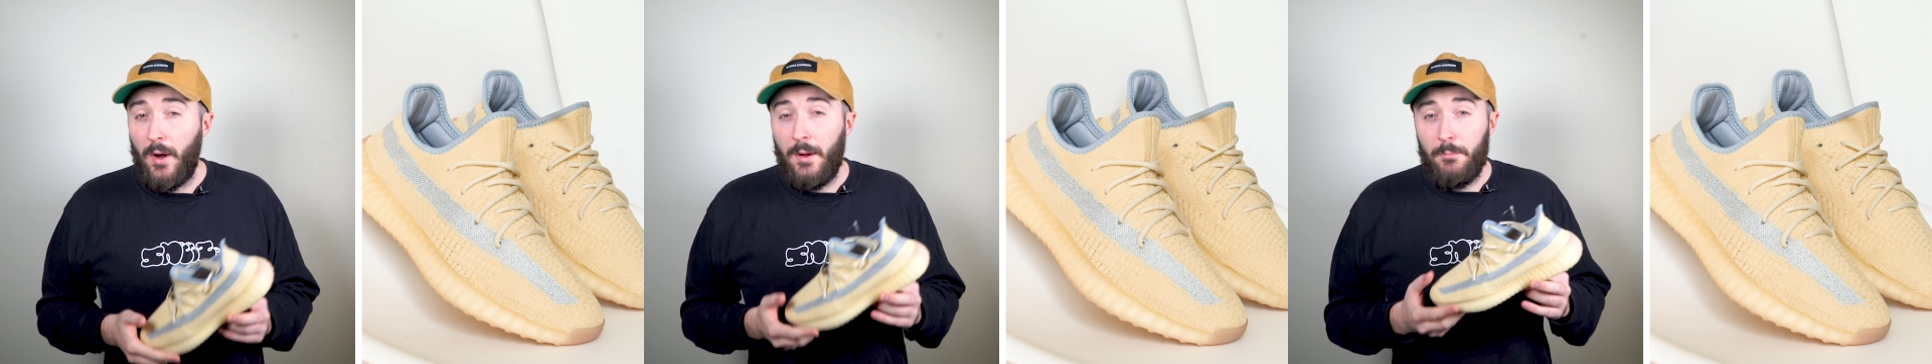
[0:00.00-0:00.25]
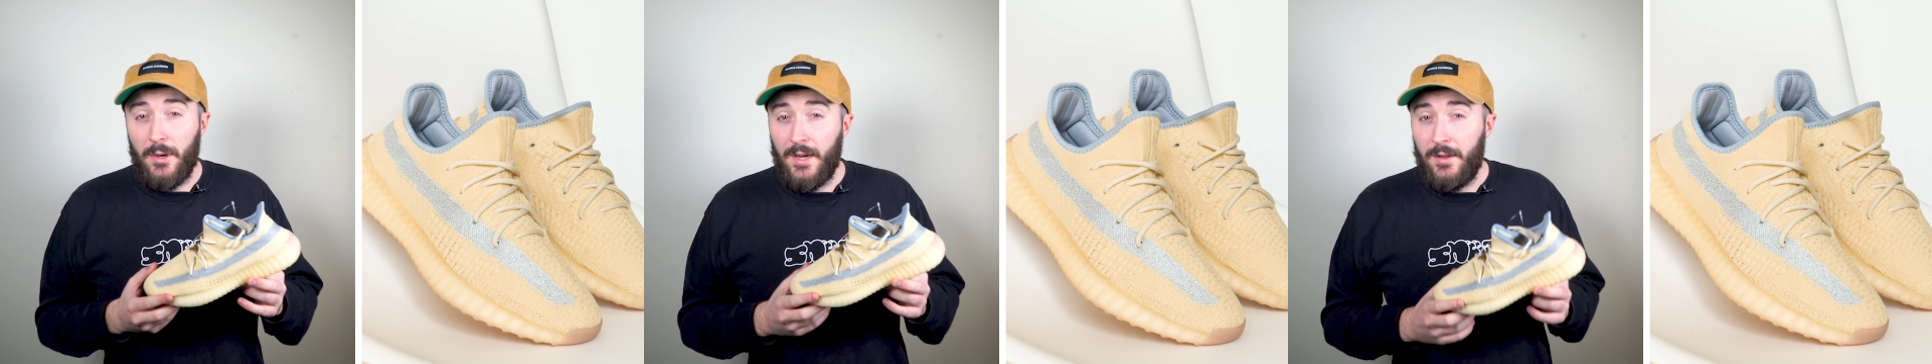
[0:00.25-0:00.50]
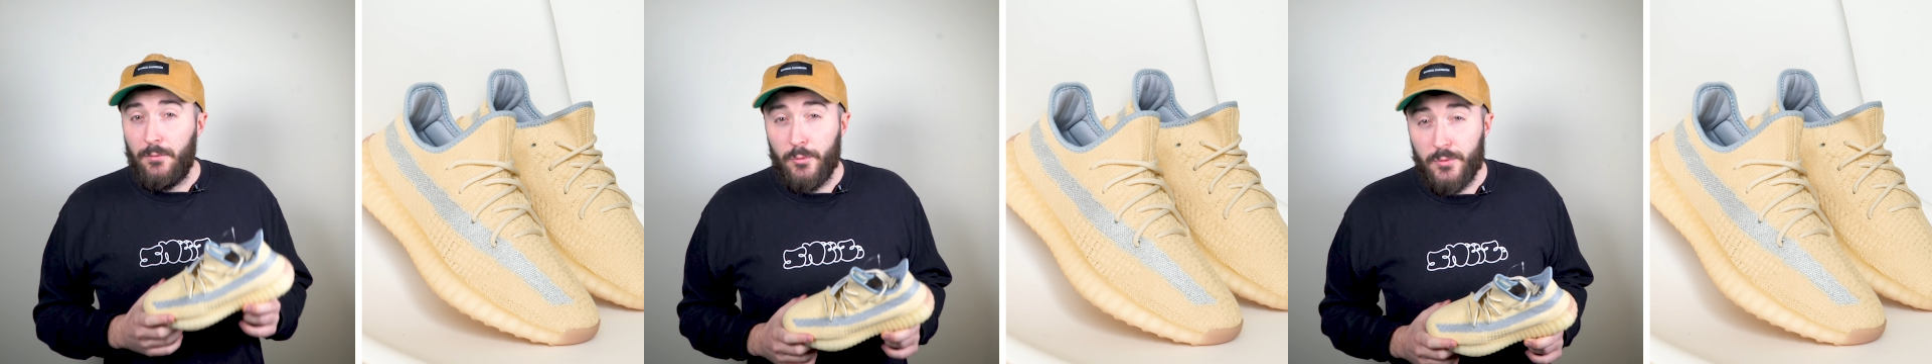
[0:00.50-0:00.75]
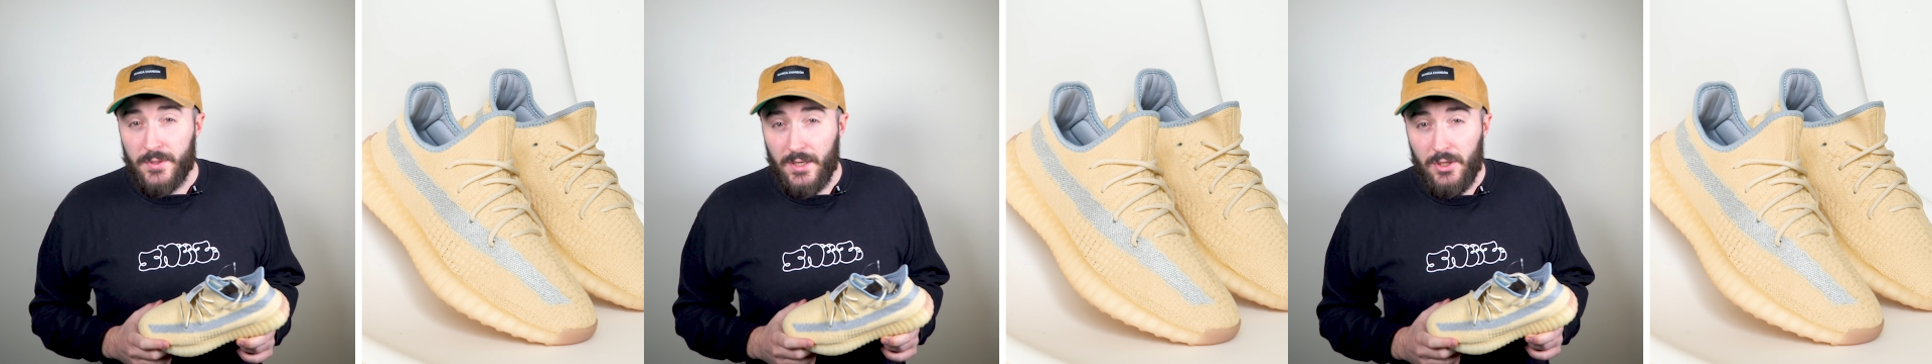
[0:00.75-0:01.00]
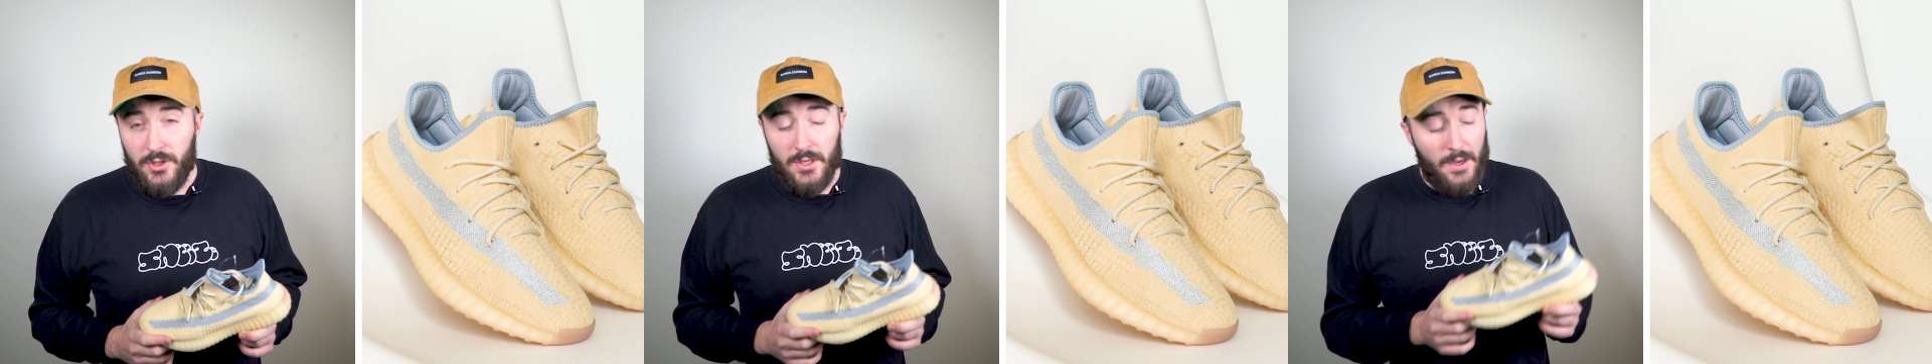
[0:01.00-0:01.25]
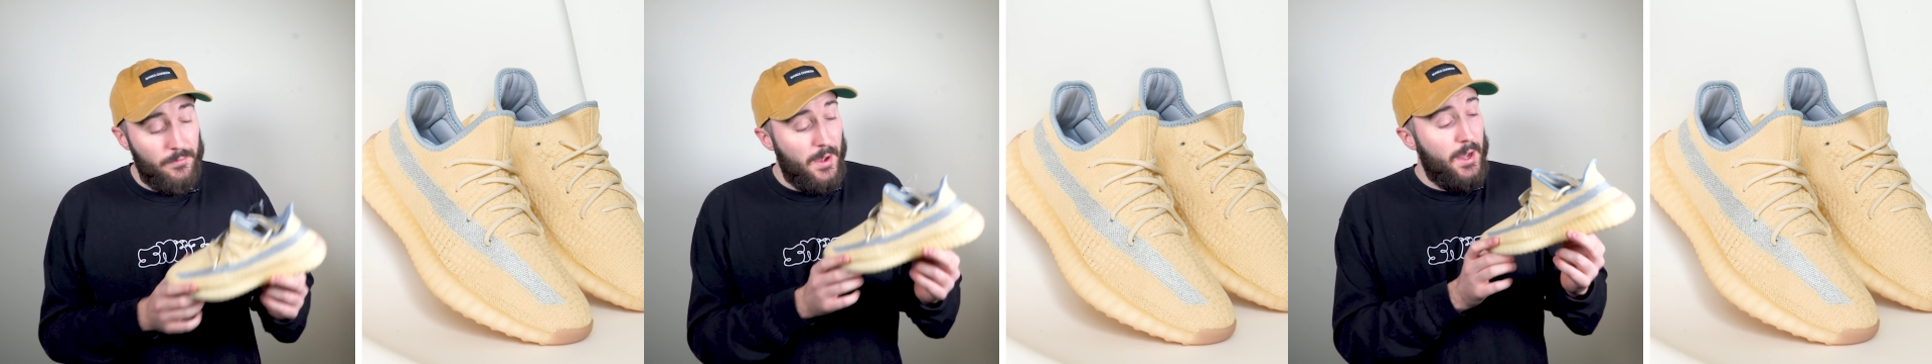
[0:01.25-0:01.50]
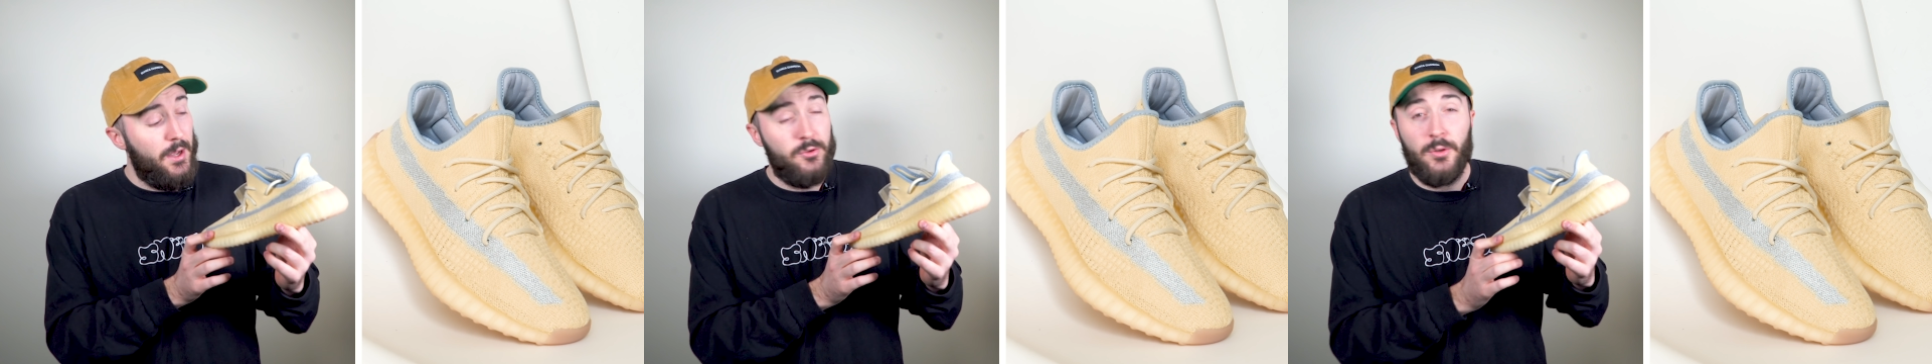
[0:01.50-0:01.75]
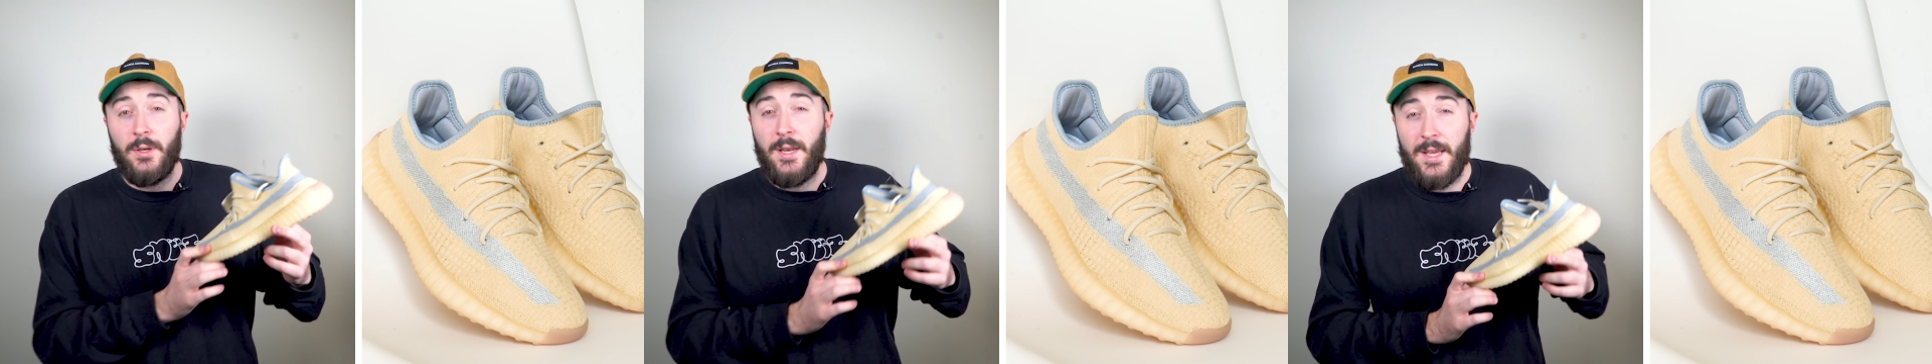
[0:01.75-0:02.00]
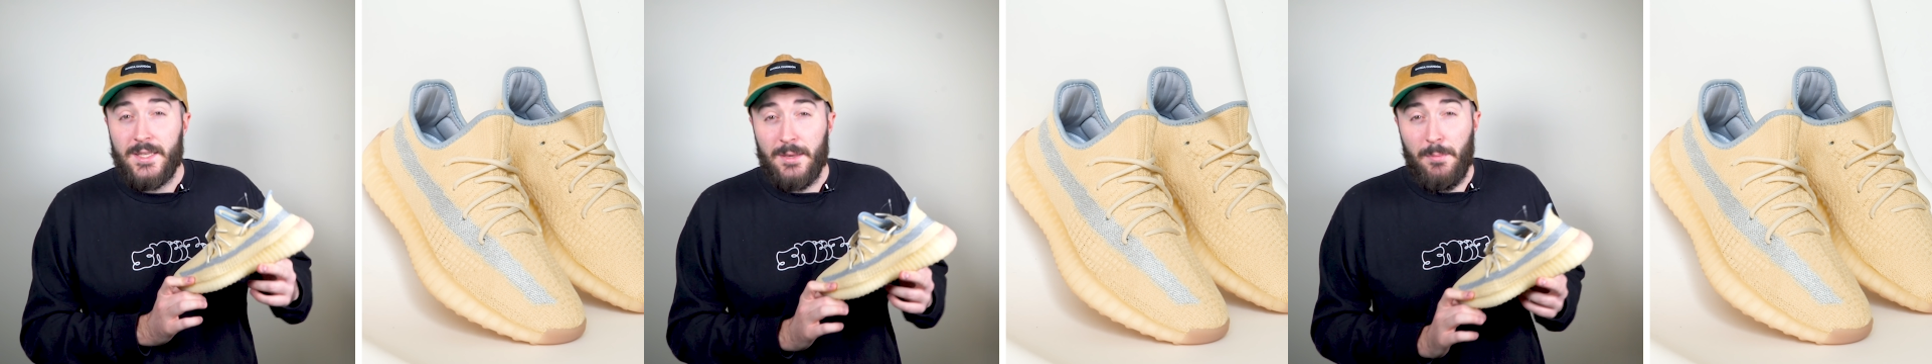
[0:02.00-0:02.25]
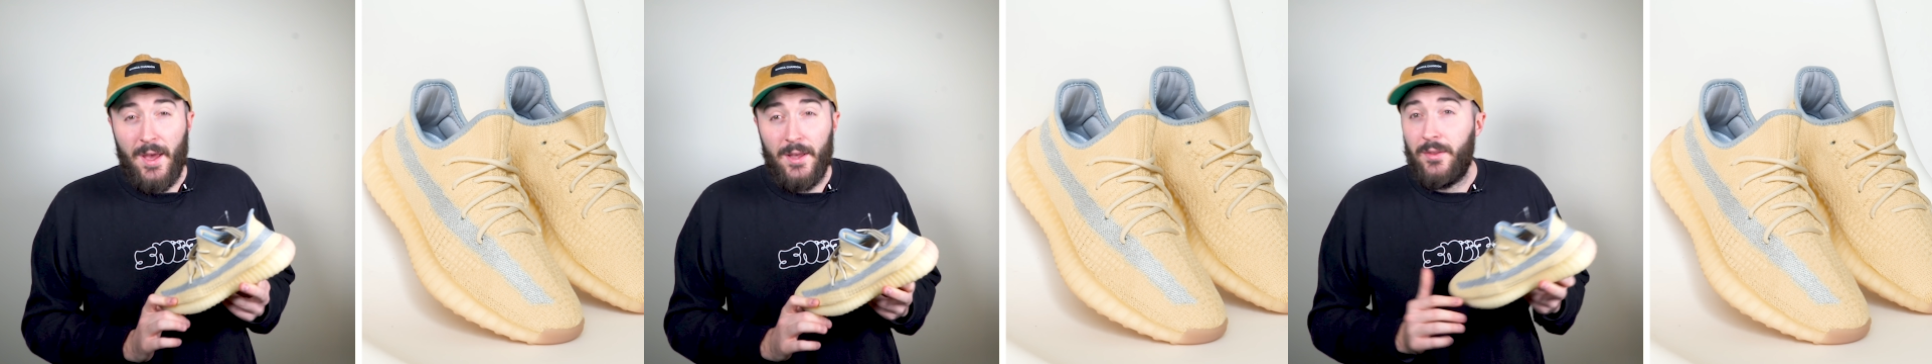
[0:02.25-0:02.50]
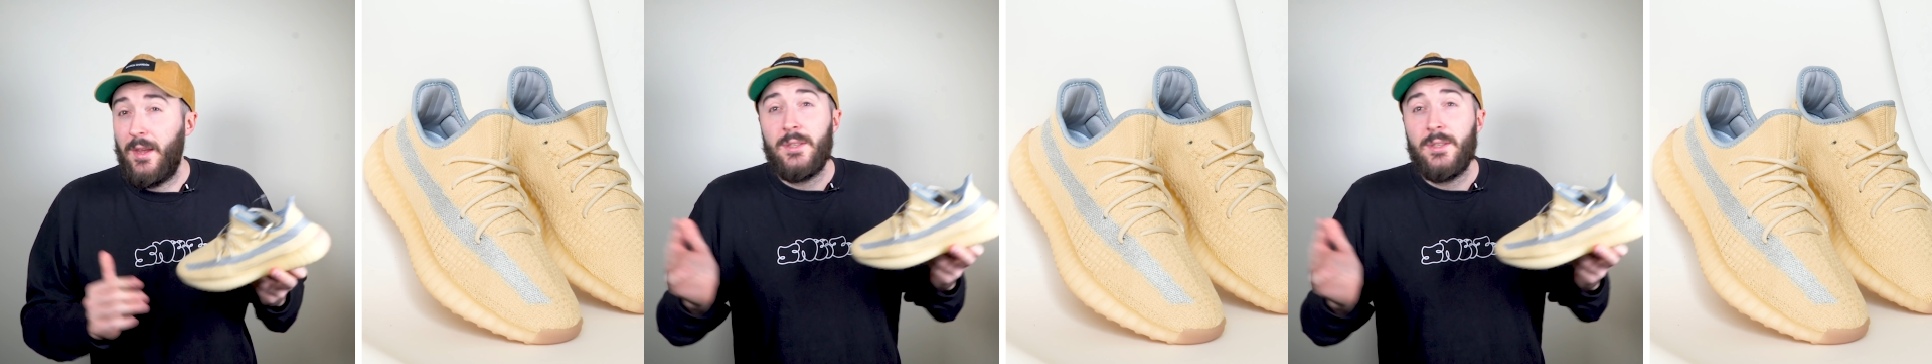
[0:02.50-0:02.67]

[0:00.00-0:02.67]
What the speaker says: Unbelievable scenes, Jeff, £180.